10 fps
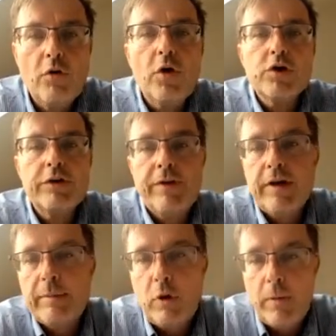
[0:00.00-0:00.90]
for the
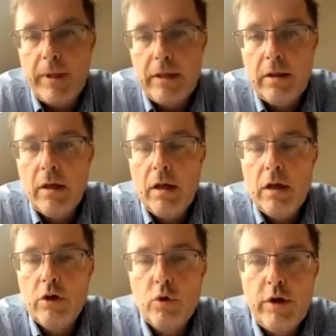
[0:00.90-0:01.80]
field deployment,
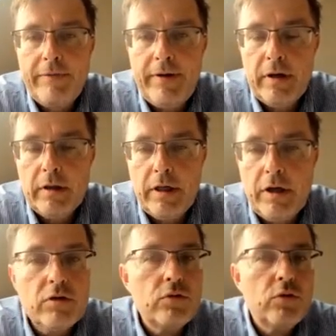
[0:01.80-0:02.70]
you definitely
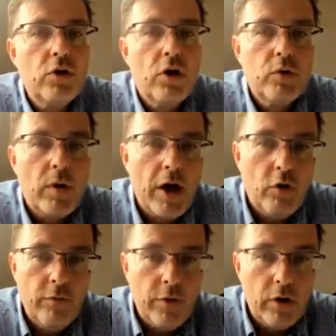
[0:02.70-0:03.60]
need to talk to
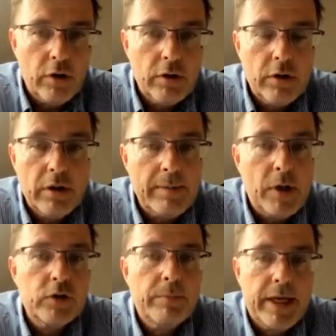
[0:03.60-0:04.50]
IoFrog
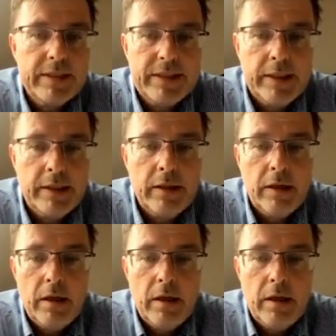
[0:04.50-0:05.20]
about the pricing.